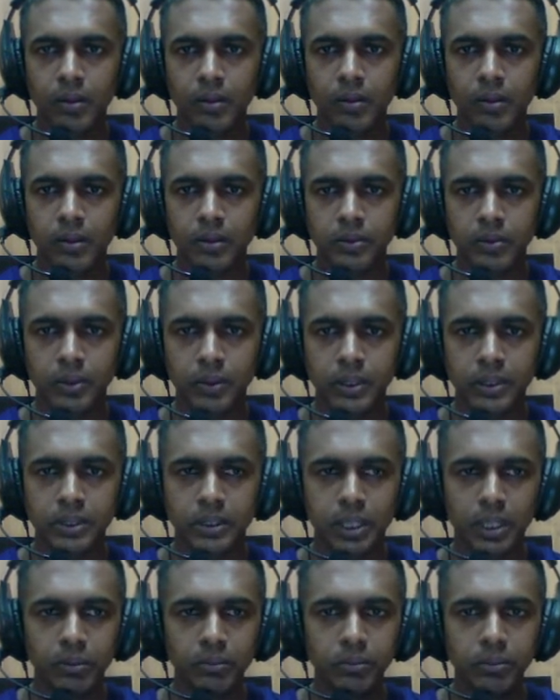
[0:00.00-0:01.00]
So it's
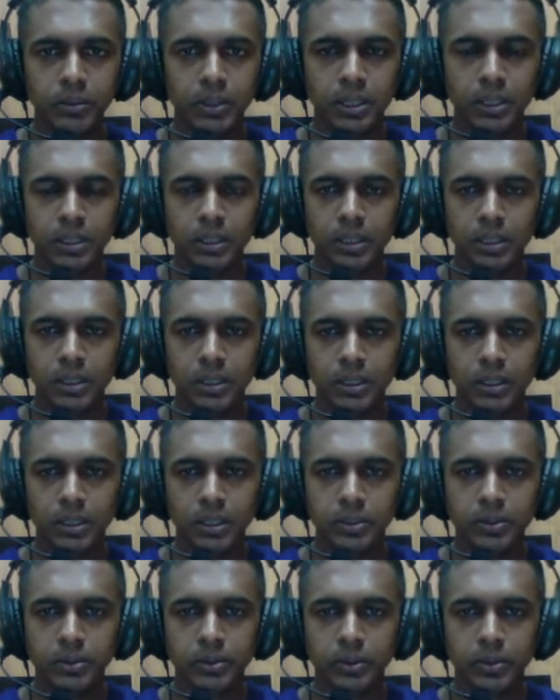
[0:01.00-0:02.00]
come.
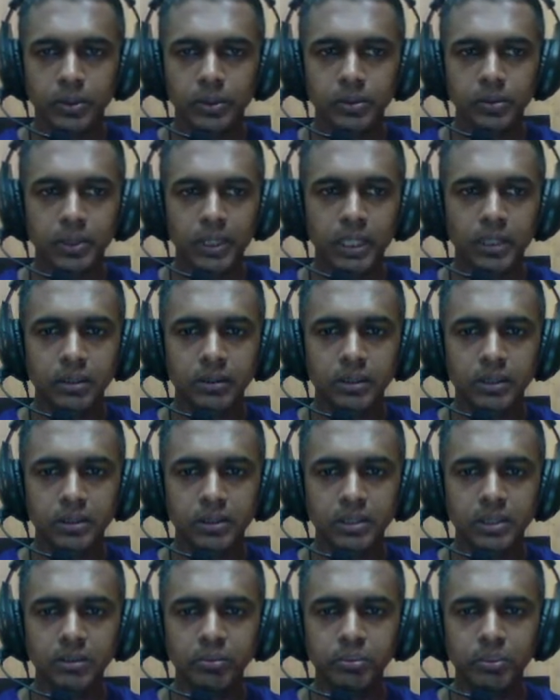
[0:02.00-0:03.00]
So you can
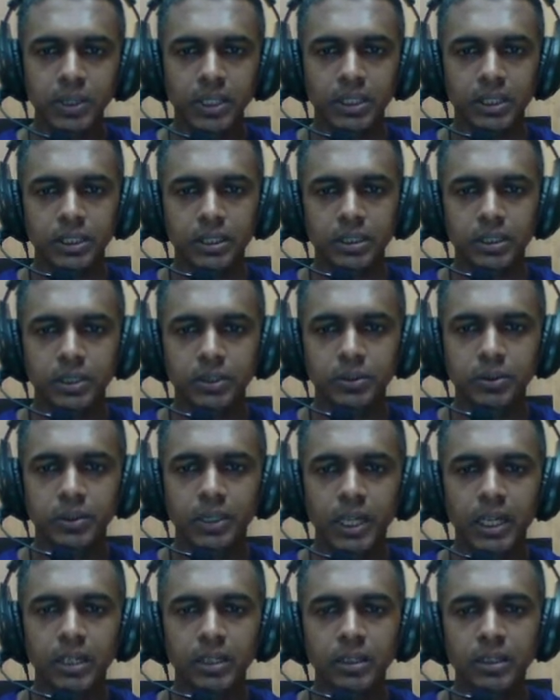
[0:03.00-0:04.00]
simply you
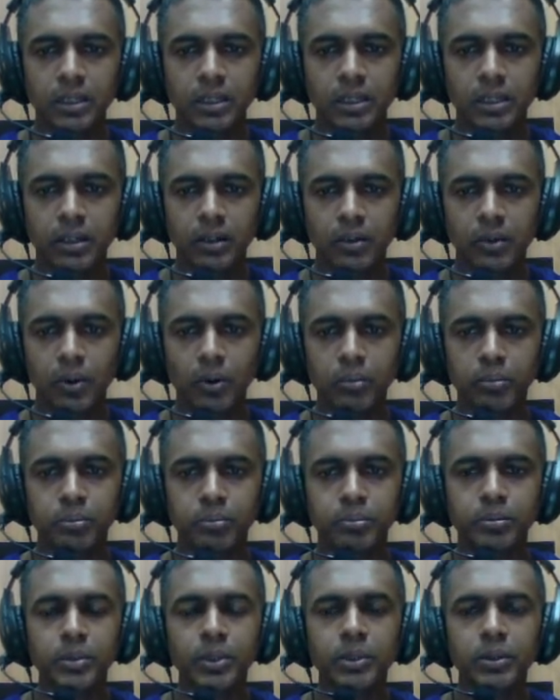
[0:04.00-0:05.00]
can drop
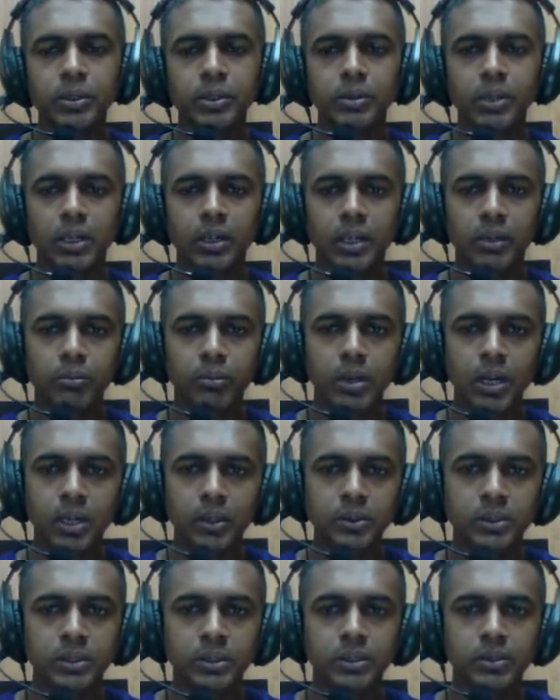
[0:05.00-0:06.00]
or you can
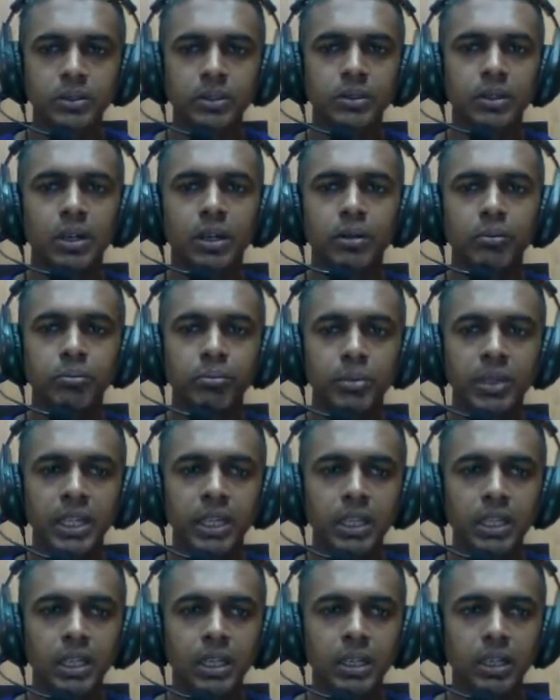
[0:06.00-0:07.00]
browse your
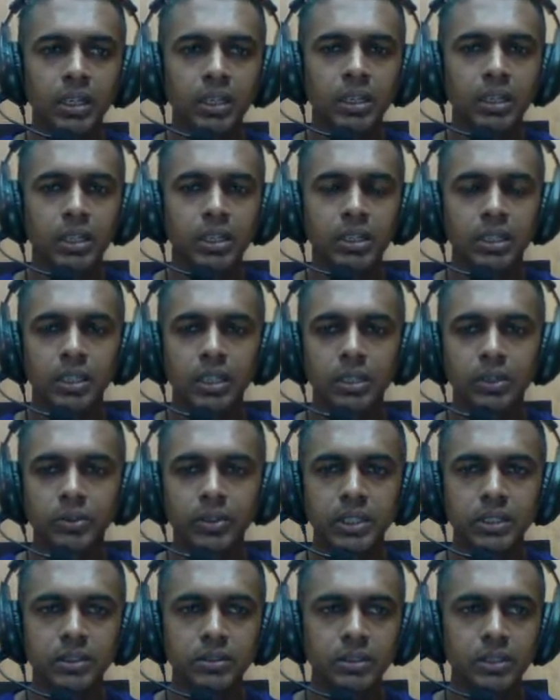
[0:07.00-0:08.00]
media into
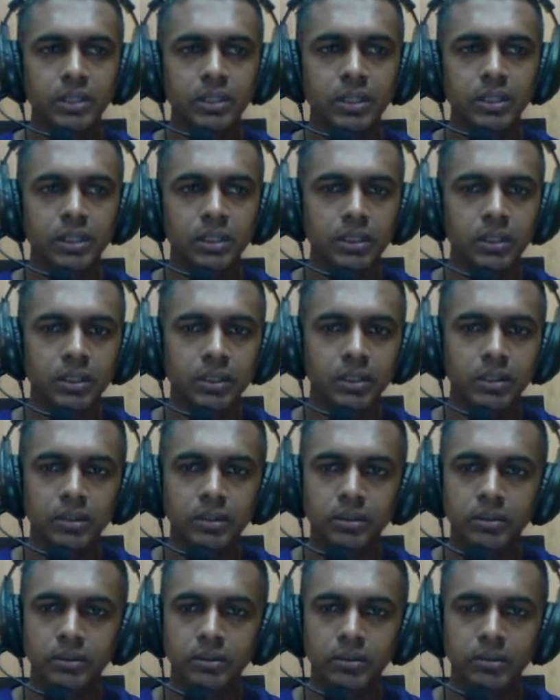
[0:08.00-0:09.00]
this
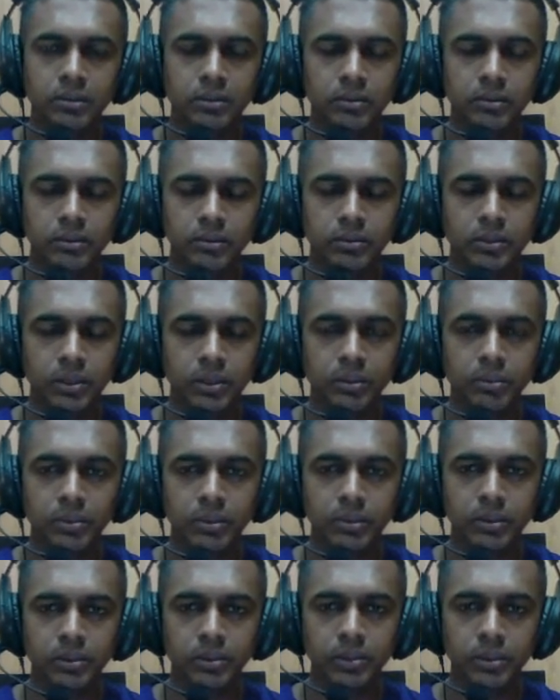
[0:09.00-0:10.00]
your
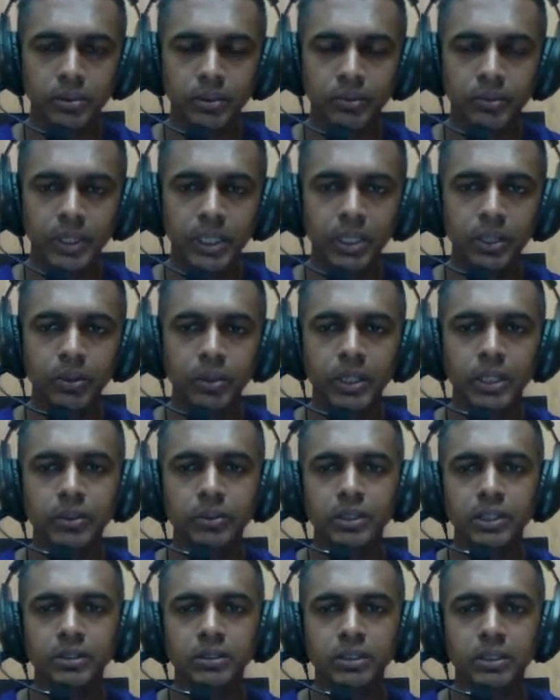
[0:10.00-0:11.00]
video into
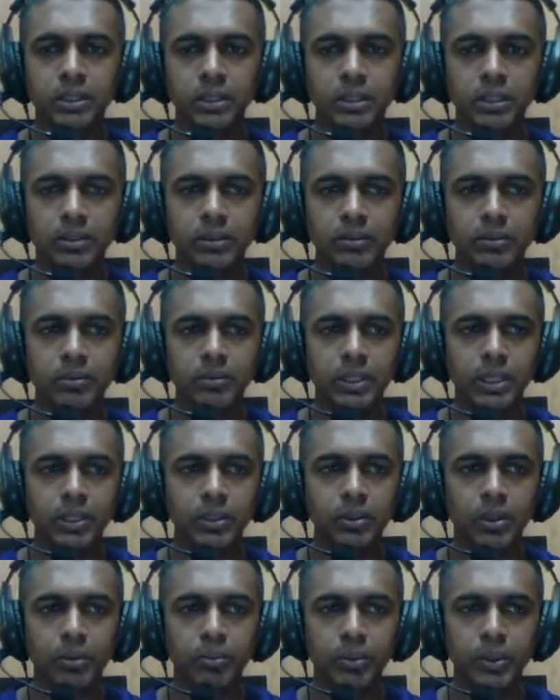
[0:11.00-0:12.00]
this
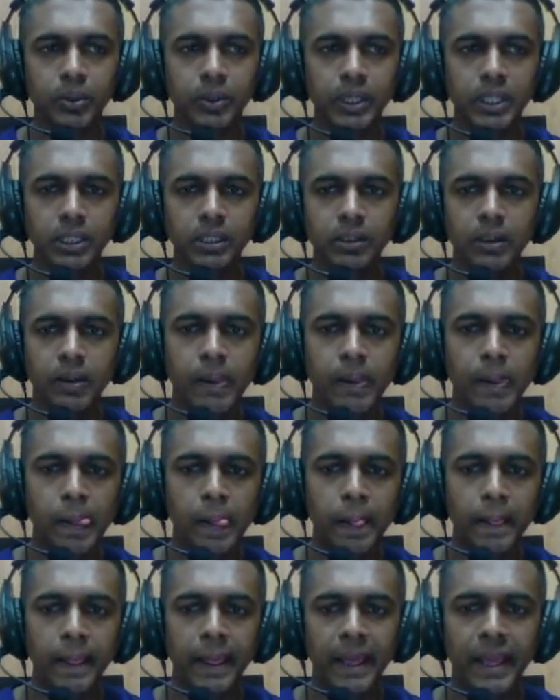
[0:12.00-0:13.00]
video uploading,
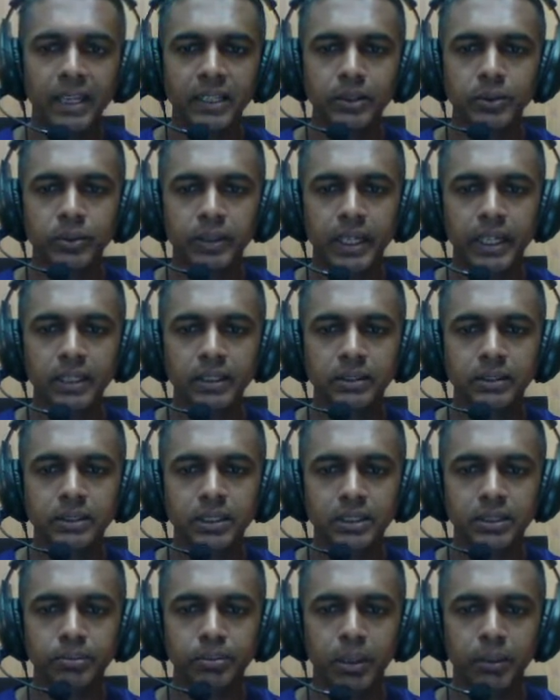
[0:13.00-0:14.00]
and you can
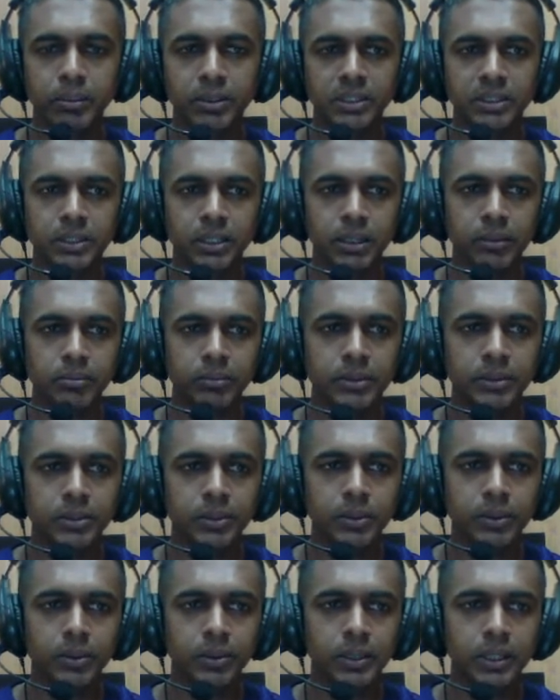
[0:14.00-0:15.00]
just publish them.
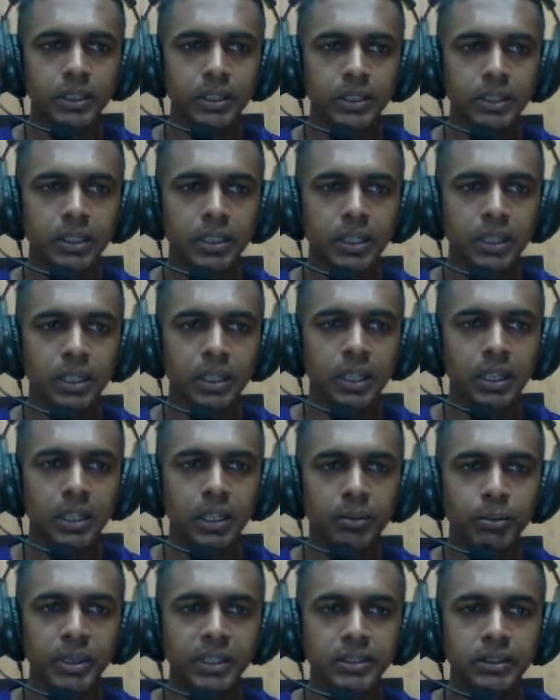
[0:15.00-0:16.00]
So in the
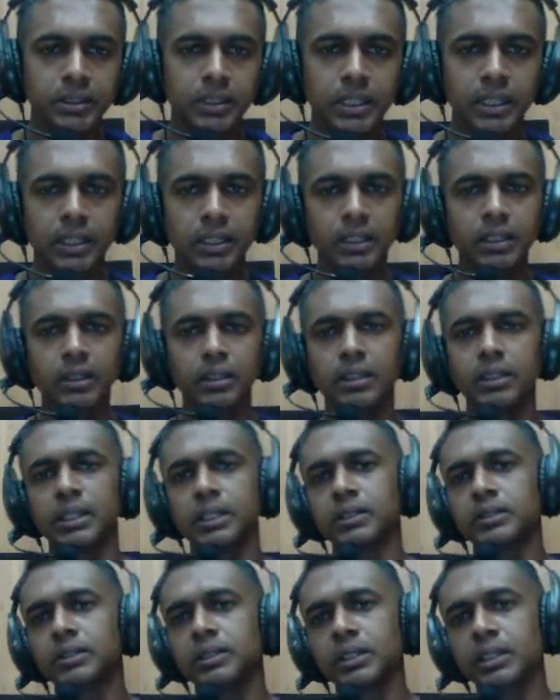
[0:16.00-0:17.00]
image creator,
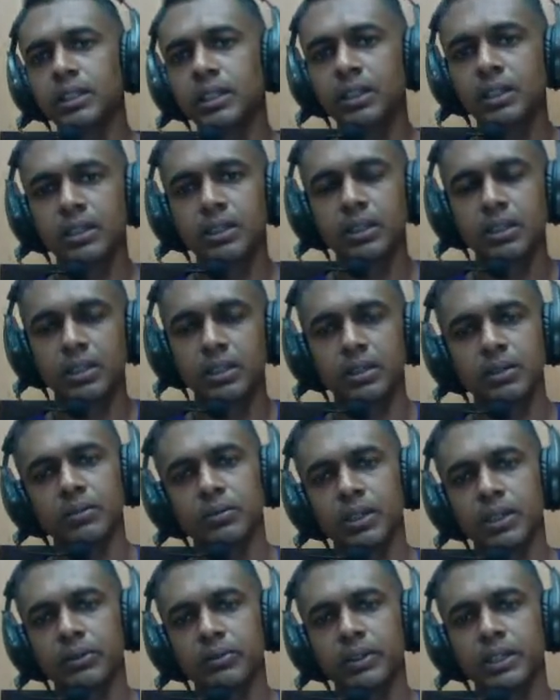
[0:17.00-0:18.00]
let's see
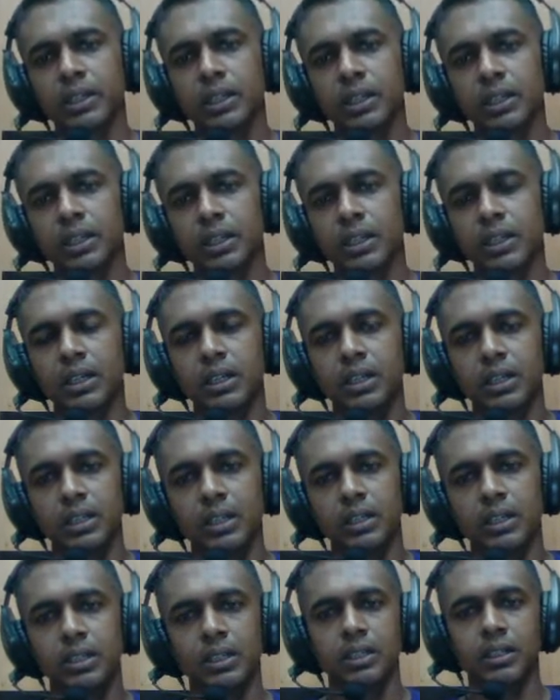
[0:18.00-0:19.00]
what we are
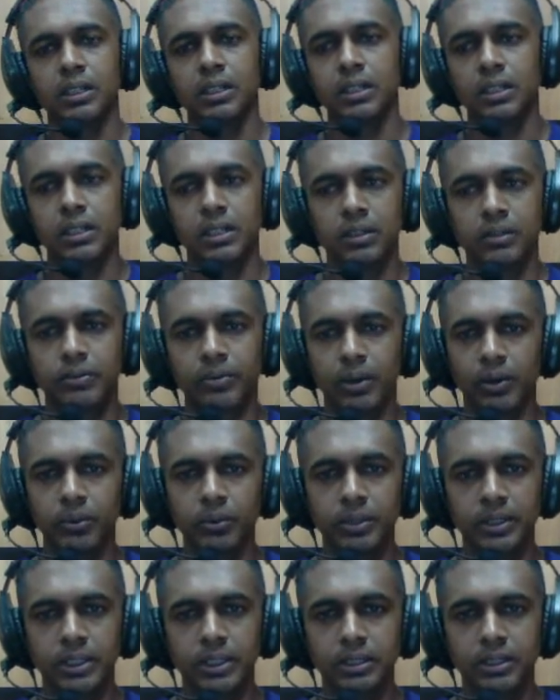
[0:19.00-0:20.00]

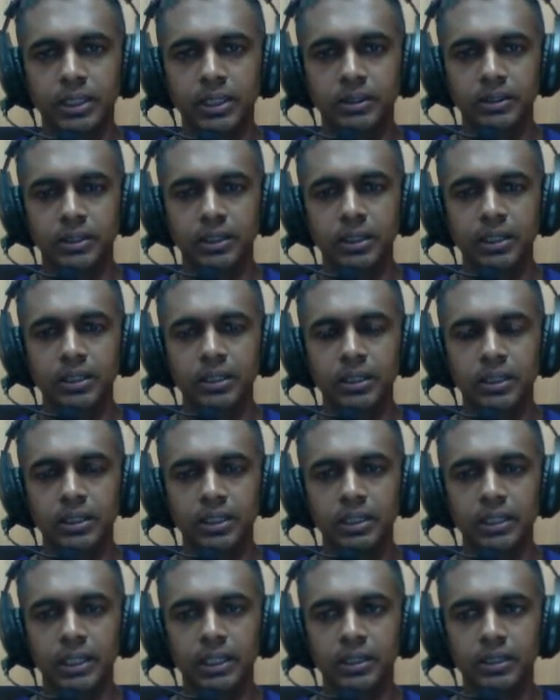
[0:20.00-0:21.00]
found in this
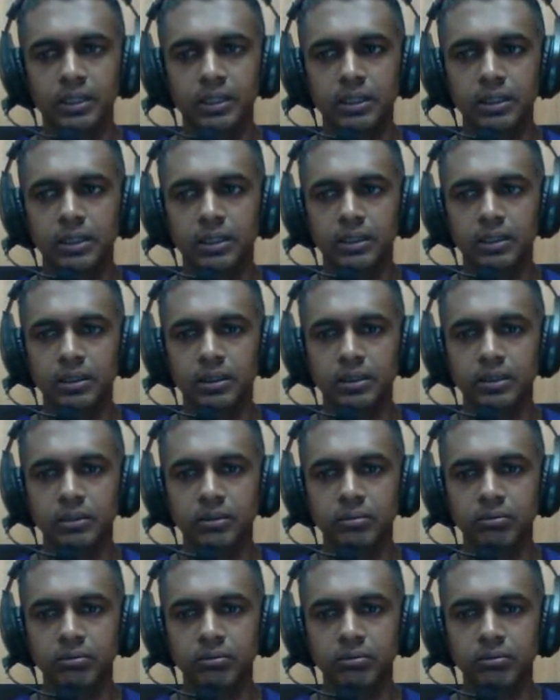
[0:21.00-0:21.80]
in that